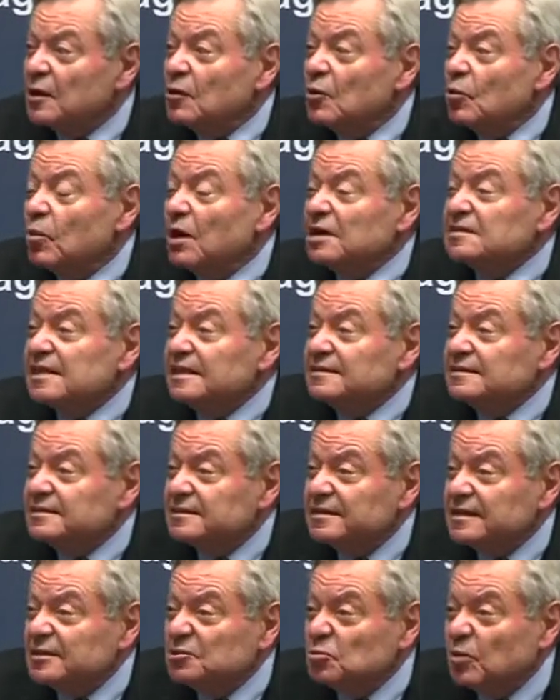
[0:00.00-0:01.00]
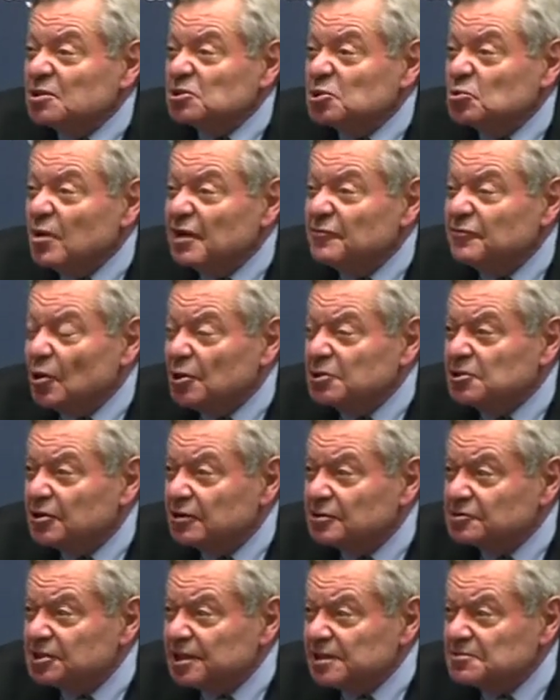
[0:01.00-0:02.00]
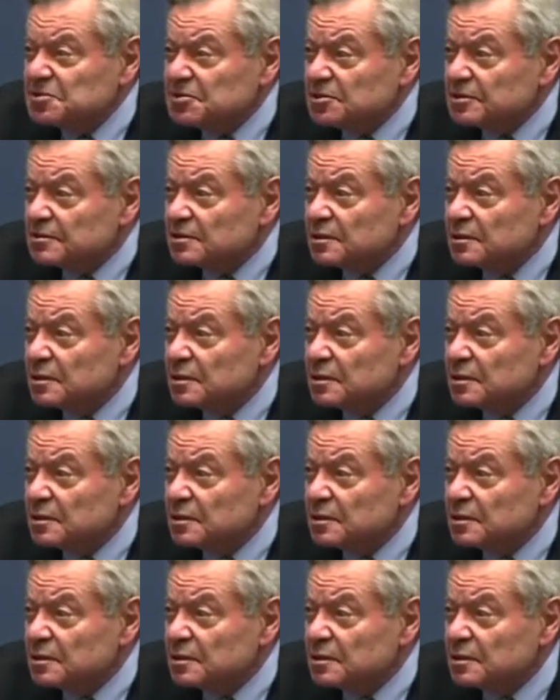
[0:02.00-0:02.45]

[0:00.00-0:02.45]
was that it was to avoid congestion.